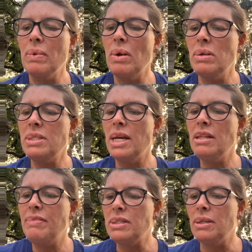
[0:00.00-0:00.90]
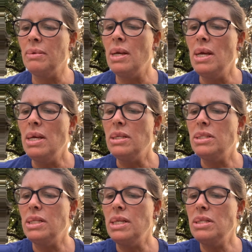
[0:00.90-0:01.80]
On television,
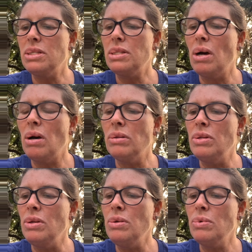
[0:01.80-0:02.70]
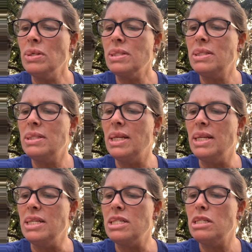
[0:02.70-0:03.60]
she saw New York
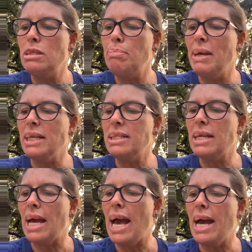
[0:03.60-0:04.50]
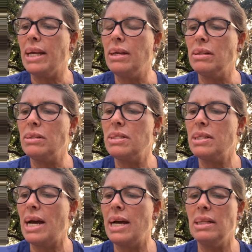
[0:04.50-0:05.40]
City's spectacular
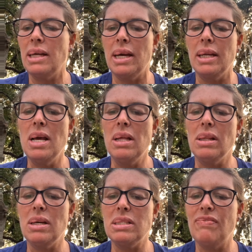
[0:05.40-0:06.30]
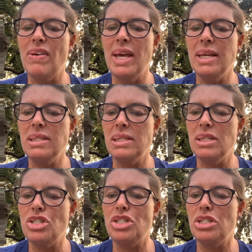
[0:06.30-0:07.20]
skyline, Las
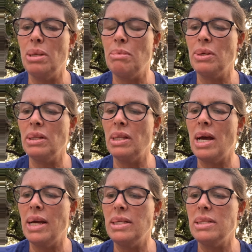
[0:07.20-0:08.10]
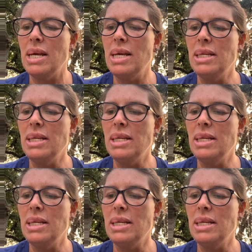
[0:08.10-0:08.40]
Vegas's shimmering lights,